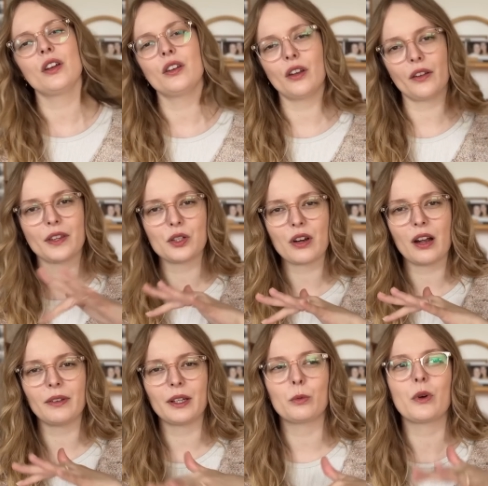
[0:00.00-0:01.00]
Not the
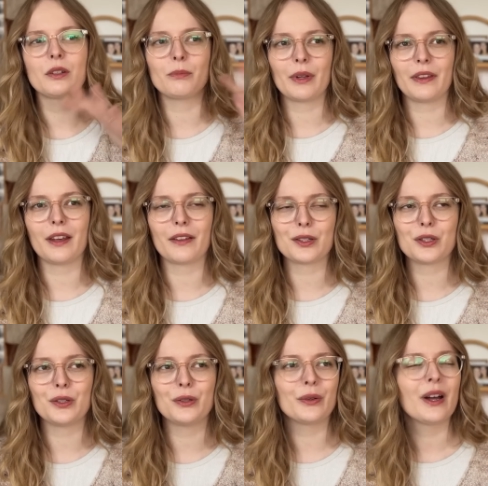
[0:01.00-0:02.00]
traveling one, but the other
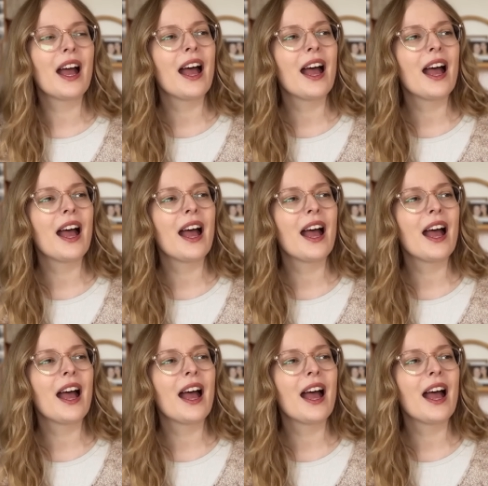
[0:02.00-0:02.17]
2.